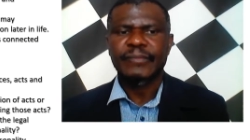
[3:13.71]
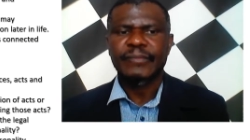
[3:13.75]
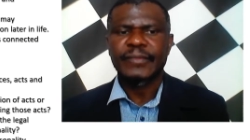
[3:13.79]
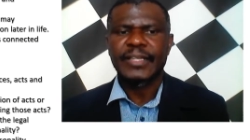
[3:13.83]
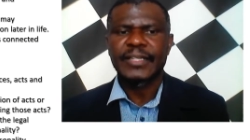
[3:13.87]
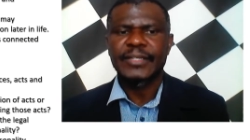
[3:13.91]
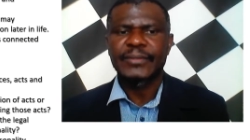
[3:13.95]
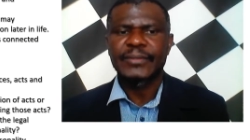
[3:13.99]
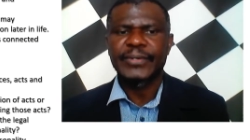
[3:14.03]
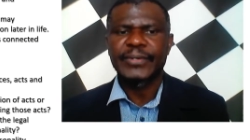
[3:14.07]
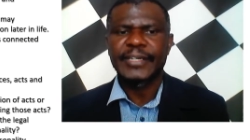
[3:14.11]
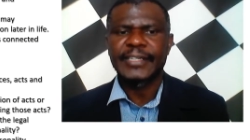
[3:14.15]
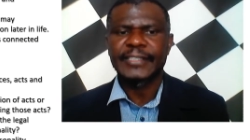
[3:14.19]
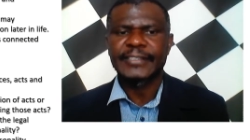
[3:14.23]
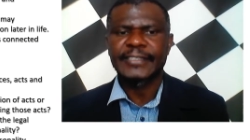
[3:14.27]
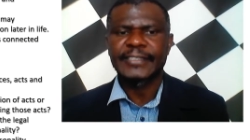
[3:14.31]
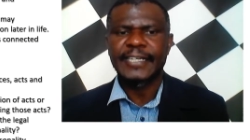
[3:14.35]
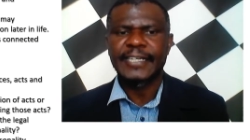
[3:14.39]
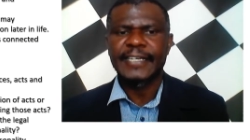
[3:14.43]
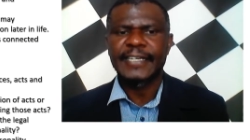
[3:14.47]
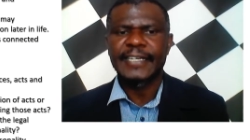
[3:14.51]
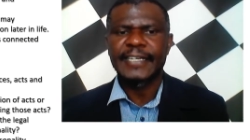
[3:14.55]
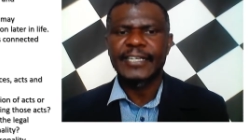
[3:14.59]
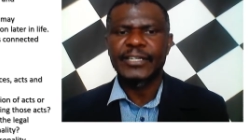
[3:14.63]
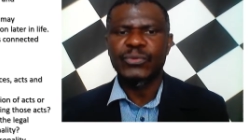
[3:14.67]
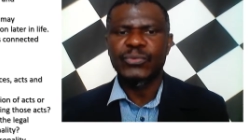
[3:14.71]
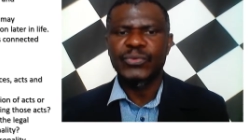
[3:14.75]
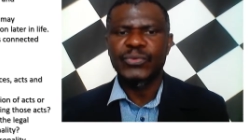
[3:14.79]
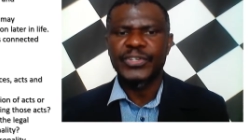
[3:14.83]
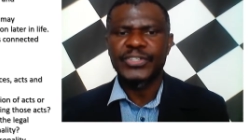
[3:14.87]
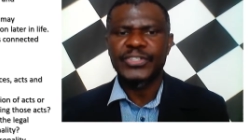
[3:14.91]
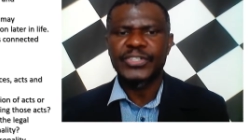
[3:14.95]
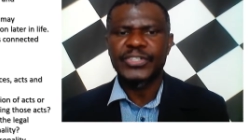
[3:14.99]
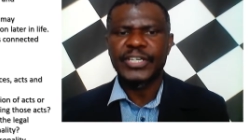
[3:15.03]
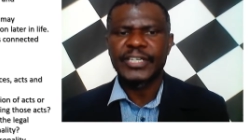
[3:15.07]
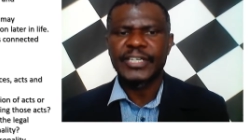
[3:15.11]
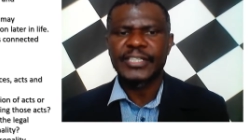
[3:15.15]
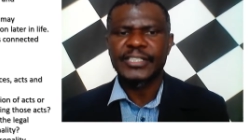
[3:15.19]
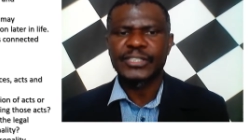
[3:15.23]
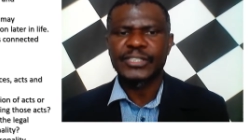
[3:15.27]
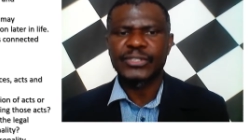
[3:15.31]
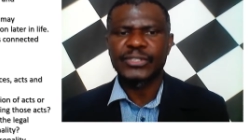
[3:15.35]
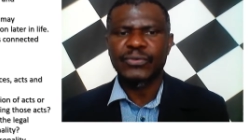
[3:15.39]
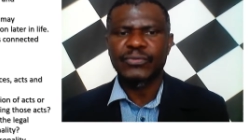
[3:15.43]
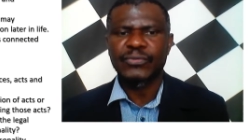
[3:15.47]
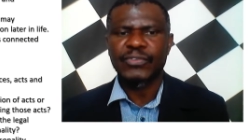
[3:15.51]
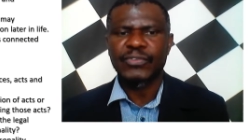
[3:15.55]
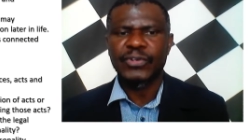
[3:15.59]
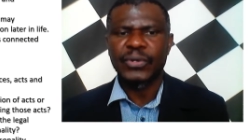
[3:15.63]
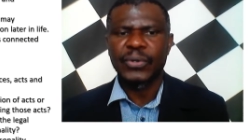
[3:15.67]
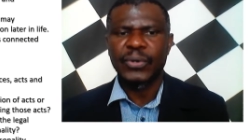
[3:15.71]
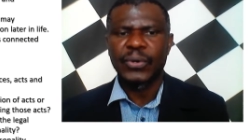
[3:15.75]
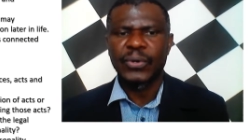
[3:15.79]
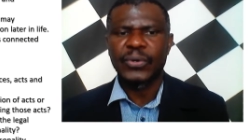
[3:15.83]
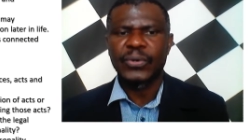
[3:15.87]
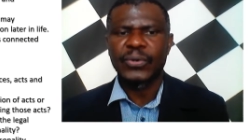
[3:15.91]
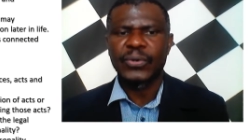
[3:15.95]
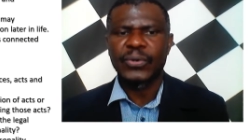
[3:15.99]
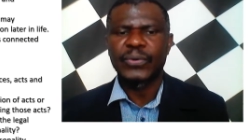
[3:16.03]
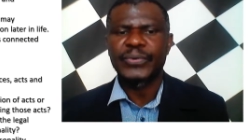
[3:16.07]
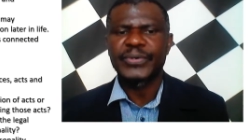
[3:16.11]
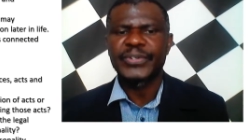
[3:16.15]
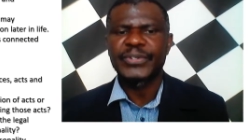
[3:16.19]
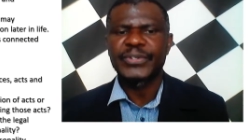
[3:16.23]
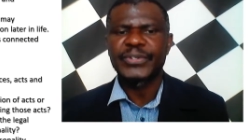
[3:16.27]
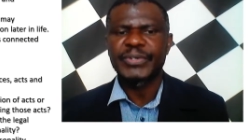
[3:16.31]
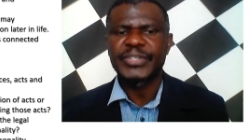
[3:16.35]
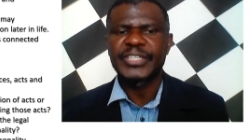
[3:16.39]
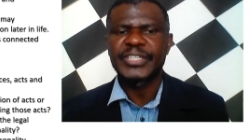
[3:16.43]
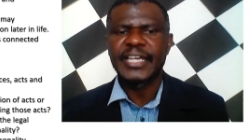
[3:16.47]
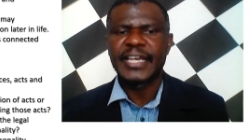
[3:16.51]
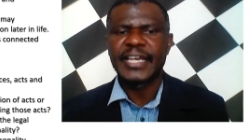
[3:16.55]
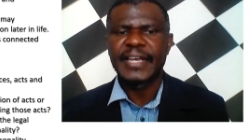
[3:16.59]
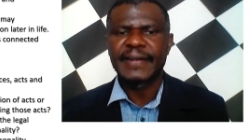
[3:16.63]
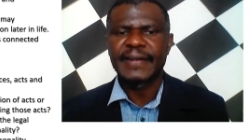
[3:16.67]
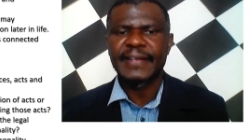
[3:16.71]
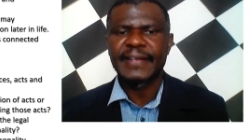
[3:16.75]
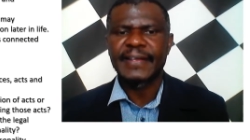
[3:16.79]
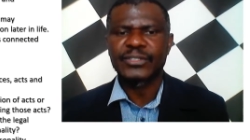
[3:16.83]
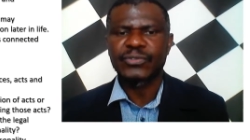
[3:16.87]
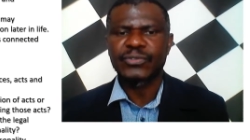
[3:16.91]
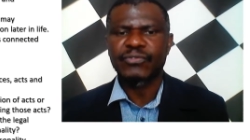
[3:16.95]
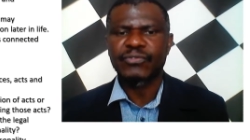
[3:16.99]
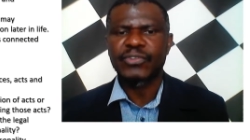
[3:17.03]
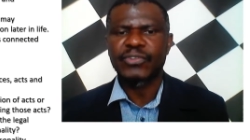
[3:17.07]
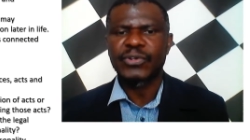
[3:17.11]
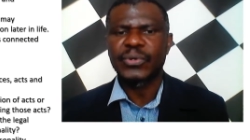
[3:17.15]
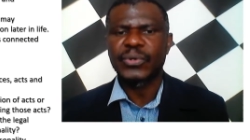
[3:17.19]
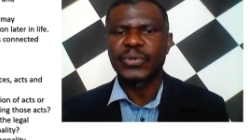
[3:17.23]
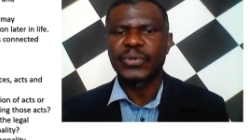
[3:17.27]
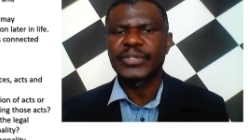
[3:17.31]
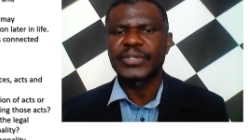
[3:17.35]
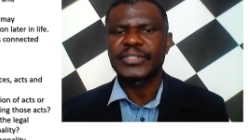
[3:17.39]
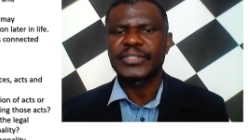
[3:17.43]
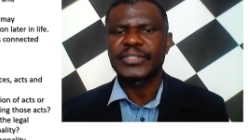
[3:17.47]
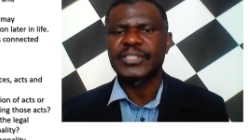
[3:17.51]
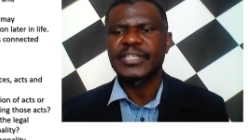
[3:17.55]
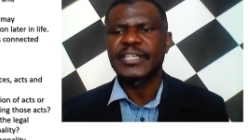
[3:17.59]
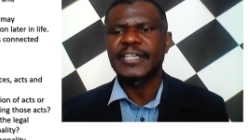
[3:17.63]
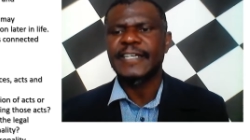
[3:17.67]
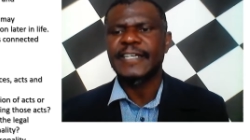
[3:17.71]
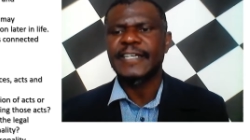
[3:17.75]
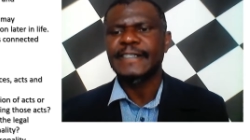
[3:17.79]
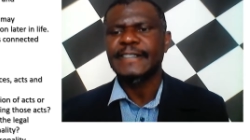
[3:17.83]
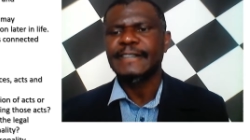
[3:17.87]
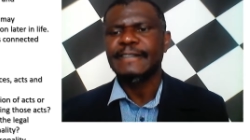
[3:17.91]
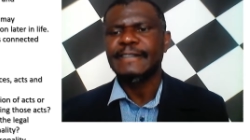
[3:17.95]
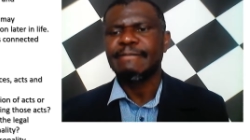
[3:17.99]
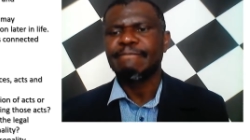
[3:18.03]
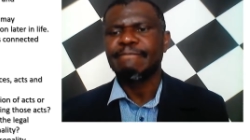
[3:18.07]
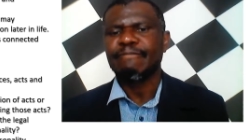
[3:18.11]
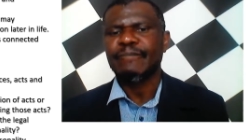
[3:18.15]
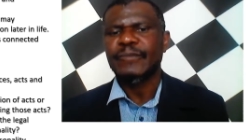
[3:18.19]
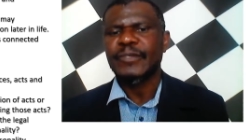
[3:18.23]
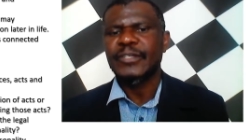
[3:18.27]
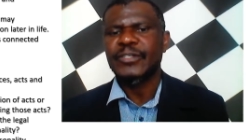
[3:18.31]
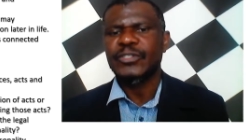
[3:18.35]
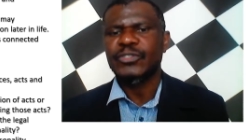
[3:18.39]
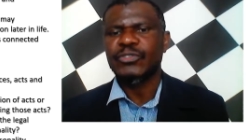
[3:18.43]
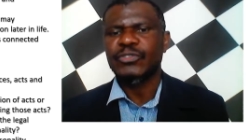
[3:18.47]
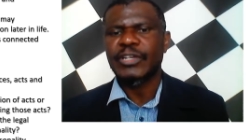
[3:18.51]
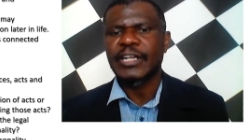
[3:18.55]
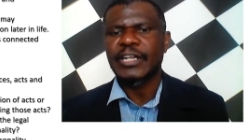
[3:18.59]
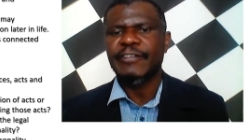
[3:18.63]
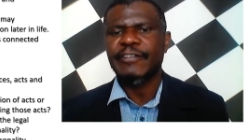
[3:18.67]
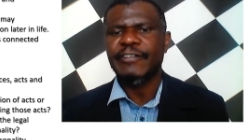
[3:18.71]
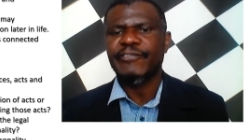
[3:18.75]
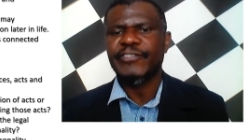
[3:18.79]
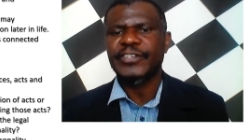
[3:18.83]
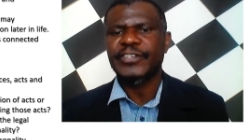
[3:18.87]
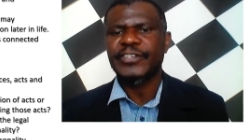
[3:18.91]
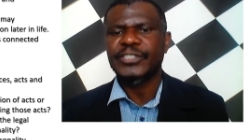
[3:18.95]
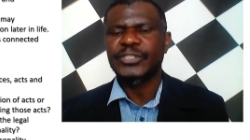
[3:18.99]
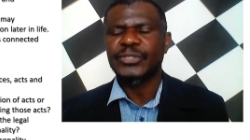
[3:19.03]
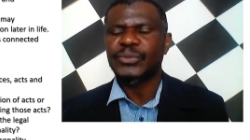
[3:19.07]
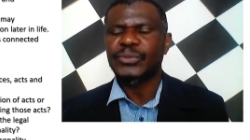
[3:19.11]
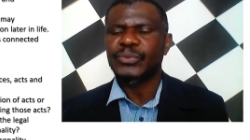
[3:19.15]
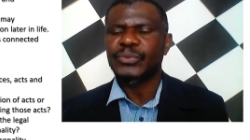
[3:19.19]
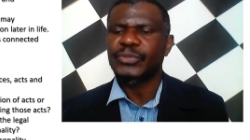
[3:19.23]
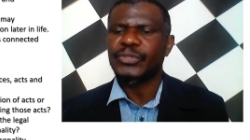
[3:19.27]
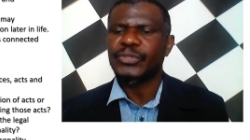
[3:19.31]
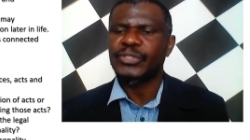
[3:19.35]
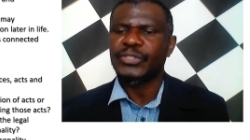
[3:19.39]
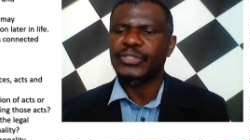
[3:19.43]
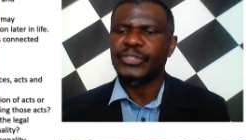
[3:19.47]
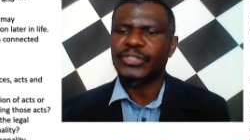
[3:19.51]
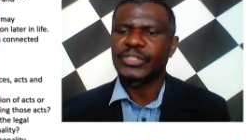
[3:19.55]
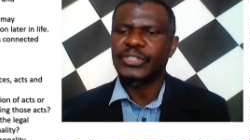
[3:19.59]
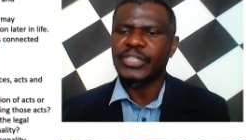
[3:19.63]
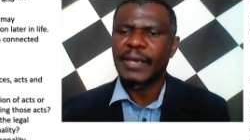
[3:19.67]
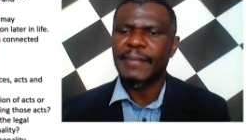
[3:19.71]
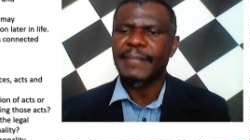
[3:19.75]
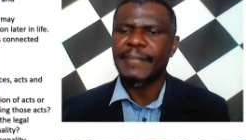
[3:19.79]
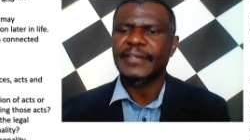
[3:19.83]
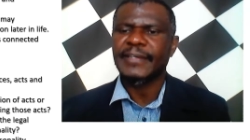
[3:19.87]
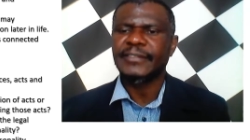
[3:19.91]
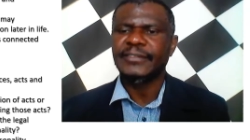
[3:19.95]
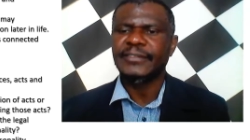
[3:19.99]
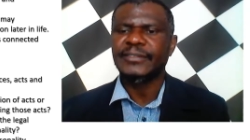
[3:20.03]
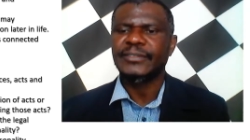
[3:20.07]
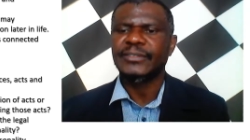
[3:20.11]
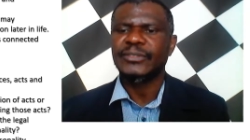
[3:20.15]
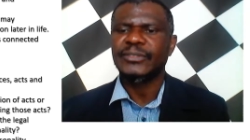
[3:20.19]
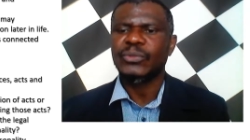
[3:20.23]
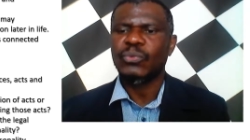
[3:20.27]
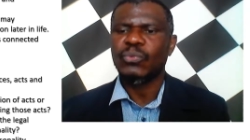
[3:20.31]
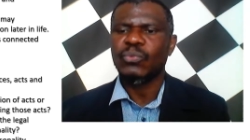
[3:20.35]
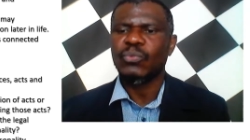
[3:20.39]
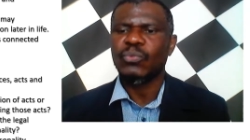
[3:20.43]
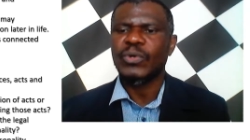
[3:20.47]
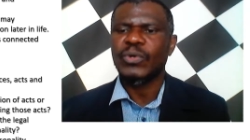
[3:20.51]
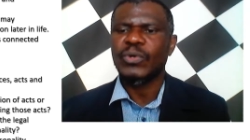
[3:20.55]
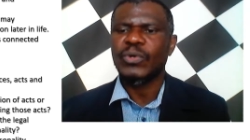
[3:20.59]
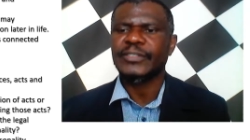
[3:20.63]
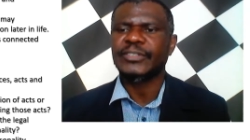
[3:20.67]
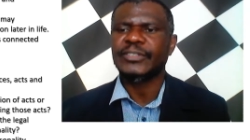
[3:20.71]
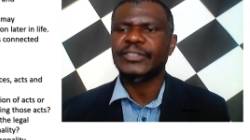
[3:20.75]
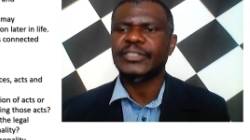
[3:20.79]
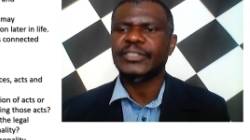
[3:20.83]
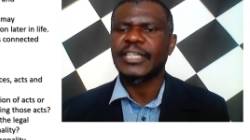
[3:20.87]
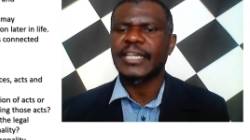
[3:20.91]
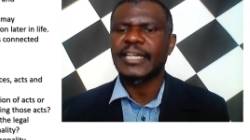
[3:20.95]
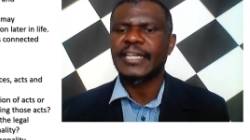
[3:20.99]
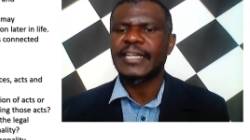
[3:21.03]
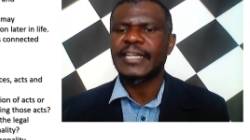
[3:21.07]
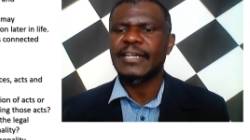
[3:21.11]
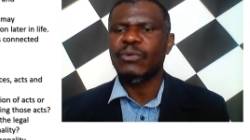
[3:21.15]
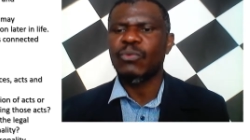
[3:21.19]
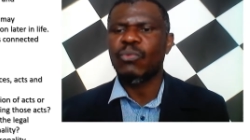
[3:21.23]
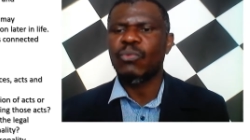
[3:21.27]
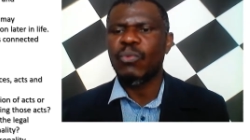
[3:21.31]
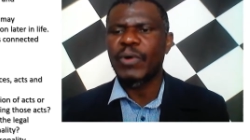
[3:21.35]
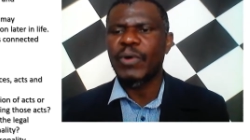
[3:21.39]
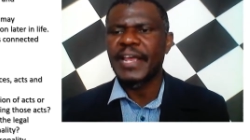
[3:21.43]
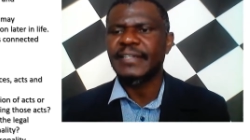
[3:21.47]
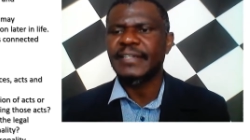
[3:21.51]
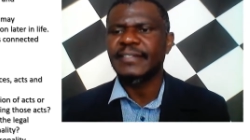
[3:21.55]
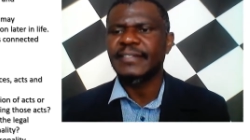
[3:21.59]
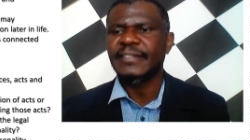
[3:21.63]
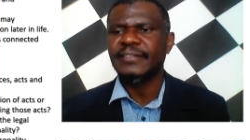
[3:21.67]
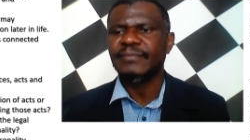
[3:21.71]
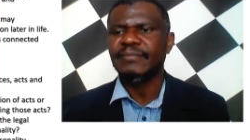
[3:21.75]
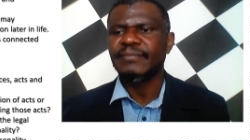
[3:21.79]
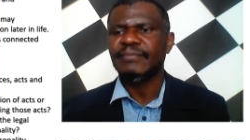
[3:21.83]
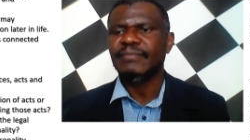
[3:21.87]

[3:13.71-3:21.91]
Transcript: And we are saying, in which cases of the law, or in which areas of the law is it relevant to determine exactly when